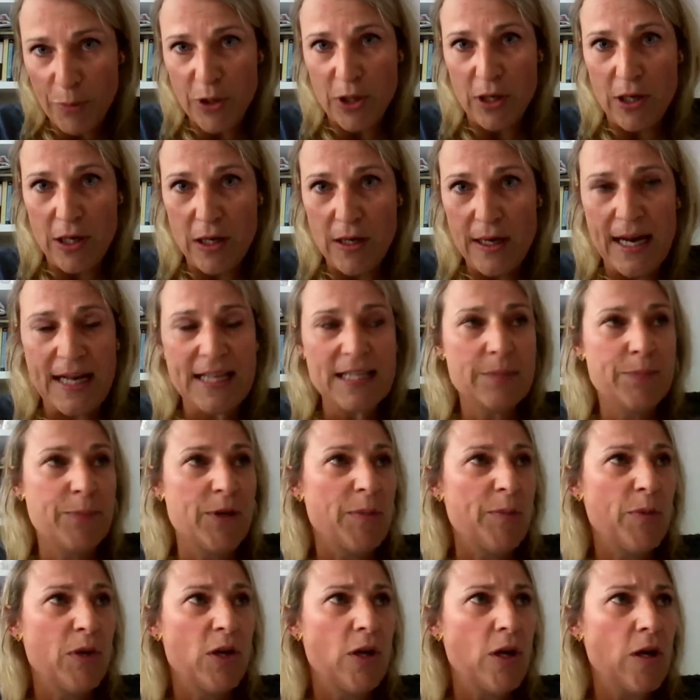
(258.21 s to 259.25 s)
popular as
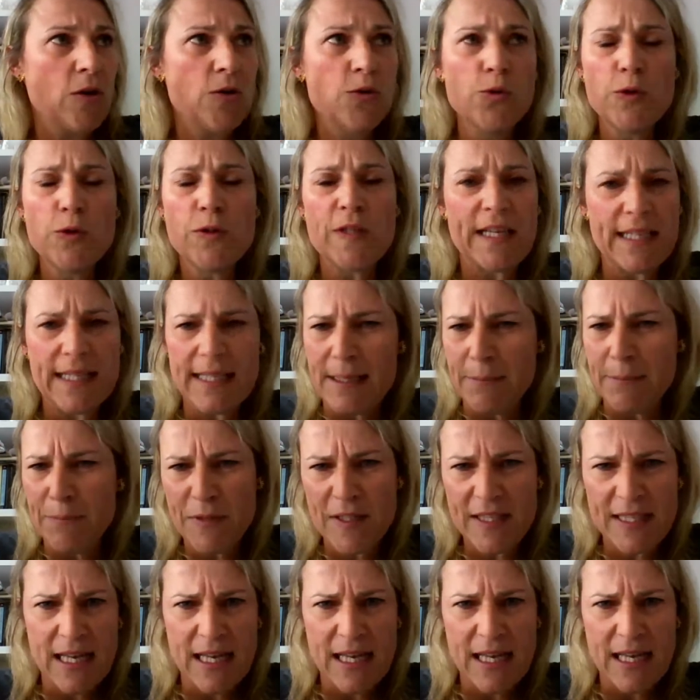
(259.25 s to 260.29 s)
people are losing
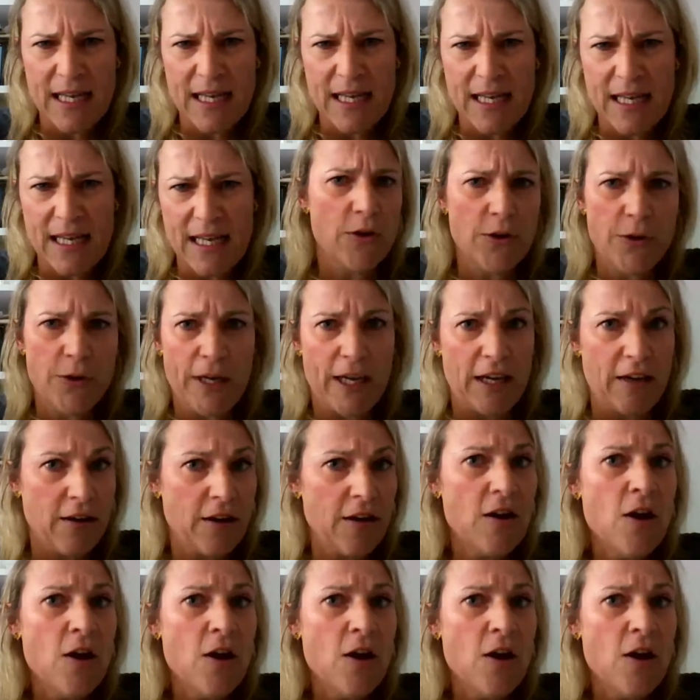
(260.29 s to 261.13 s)
themselves and looking